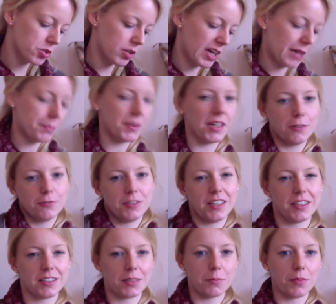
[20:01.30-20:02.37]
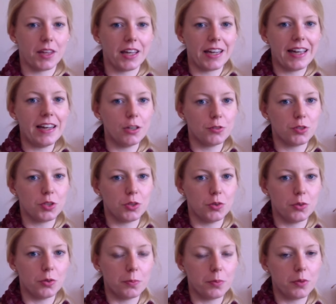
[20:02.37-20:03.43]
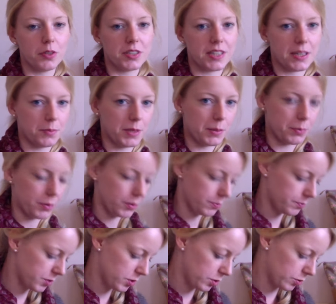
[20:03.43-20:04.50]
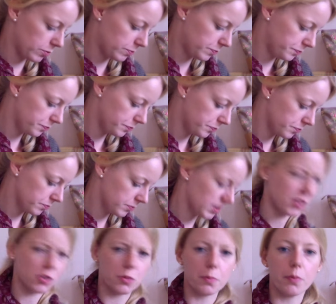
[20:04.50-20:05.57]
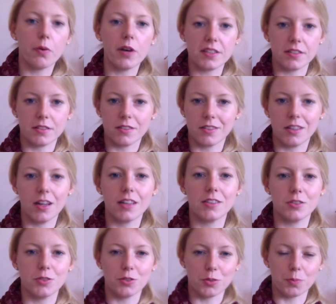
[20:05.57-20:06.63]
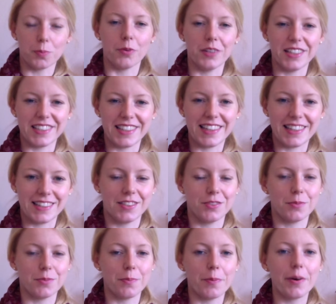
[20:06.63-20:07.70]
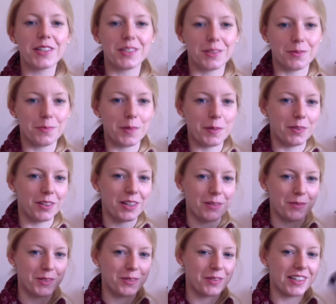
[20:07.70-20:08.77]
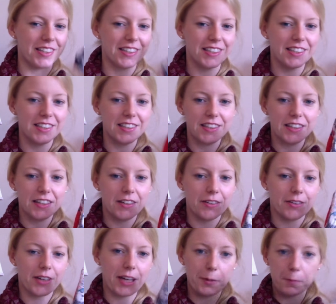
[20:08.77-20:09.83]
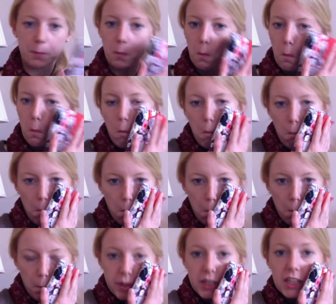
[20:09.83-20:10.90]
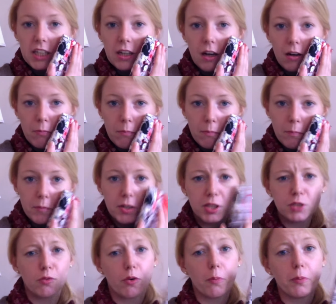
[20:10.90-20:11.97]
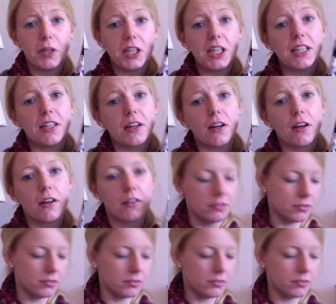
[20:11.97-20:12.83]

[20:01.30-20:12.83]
happy gifting something. I love to present people. So, to present, not to present, to present people. I'm sorry. Okay. Oh, Nina. It's from Nina.